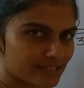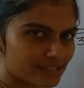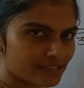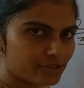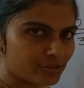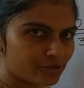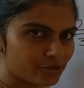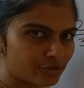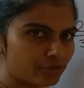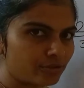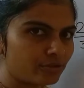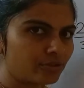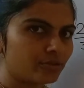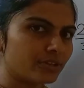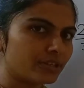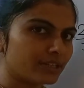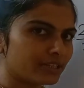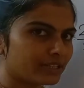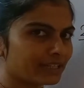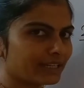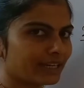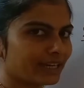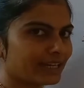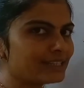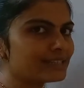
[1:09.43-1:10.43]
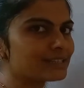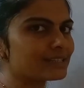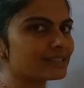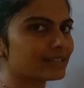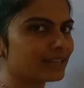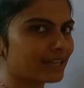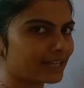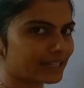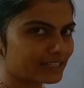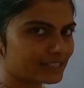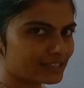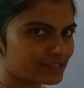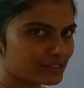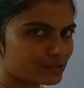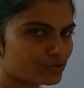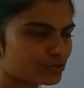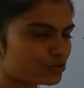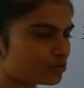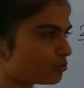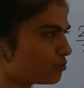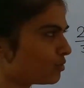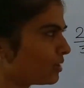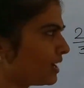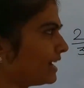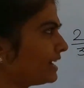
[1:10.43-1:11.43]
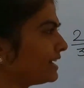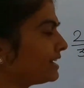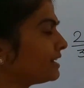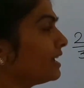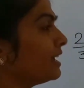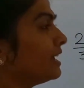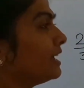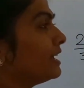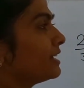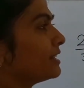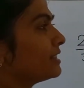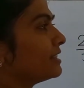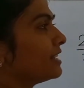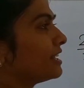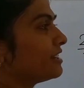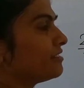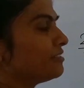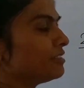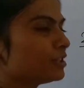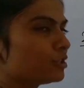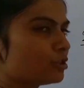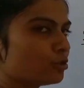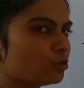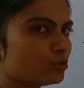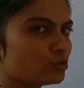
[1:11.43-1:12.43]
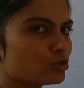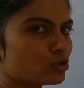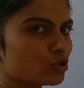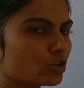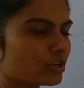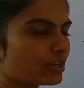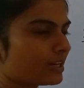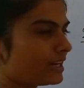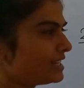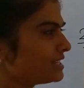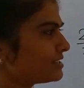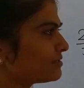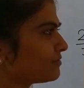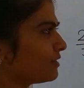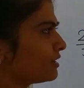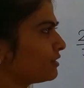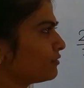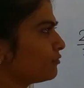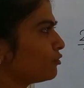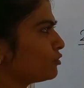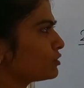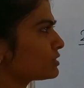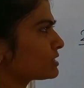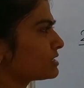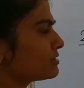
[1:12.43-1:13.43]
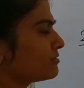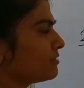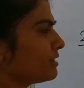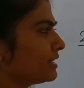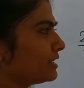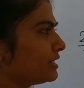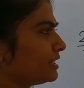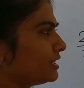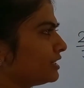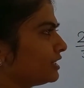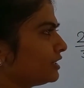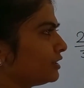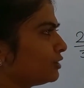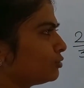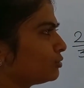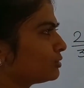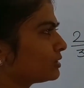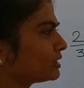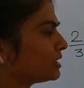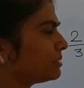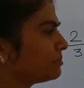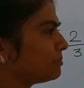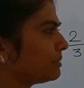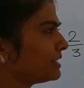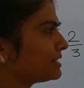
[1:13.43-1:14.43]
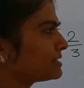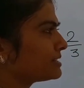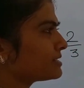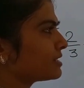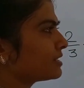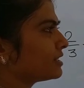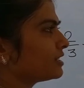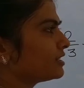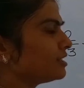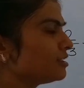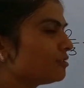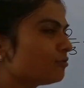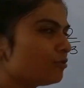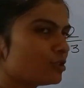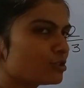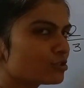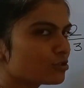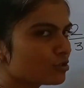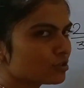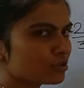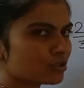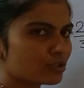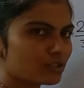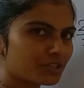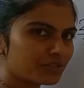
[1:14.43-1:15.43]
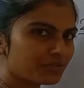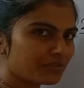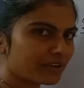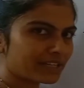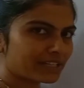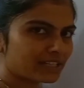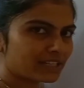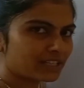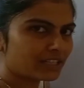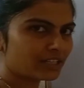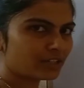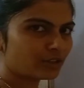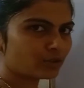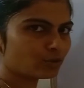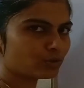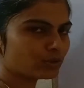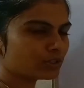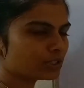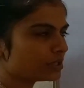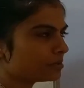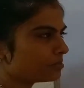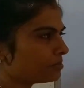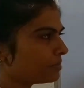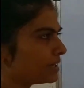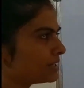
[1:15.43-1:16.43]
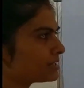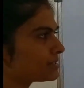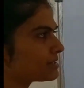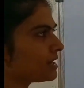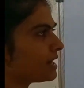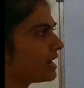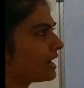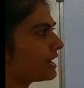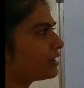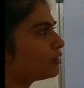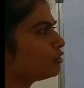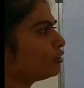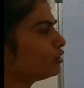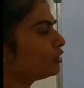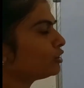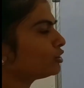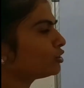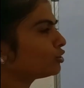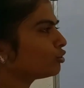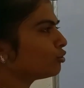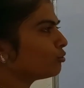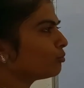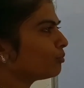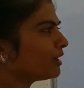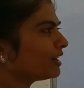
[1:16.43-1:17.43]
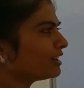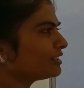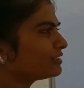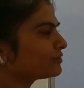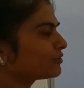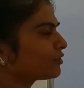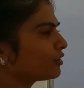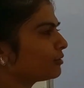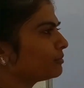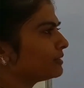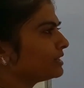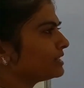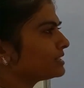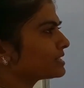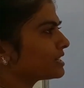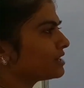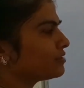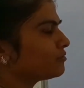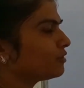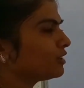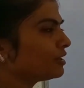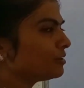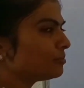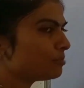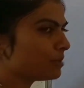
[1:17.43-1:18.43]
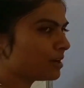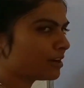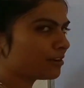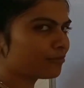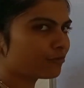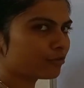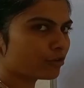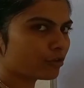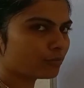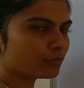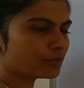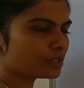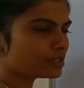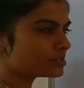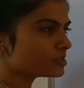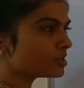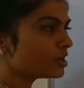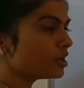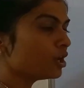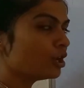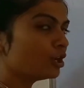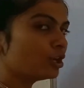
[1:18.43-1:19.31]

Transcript: Is it true? Yes, that is true, right? There were two chocolates. One was divided into three parts. Another was also divided into three parts. I got two parts from this and one part from this.